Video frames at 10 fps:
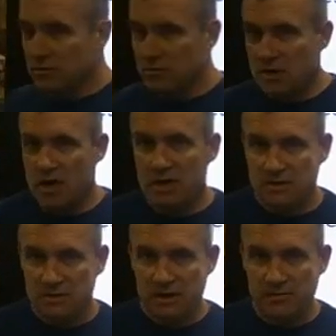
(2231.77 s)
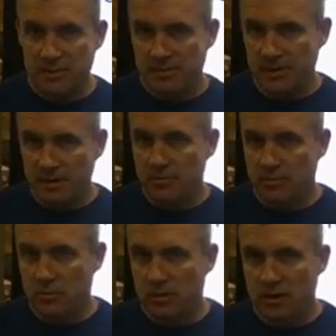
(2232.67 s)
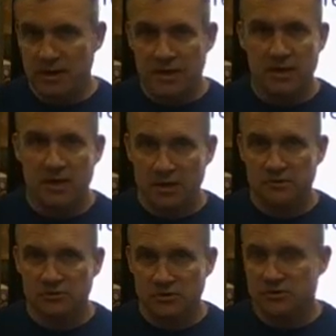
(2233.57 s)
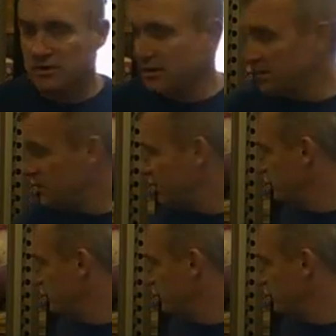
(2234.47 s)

are not death by PowerPoint. I cannot stress that enough.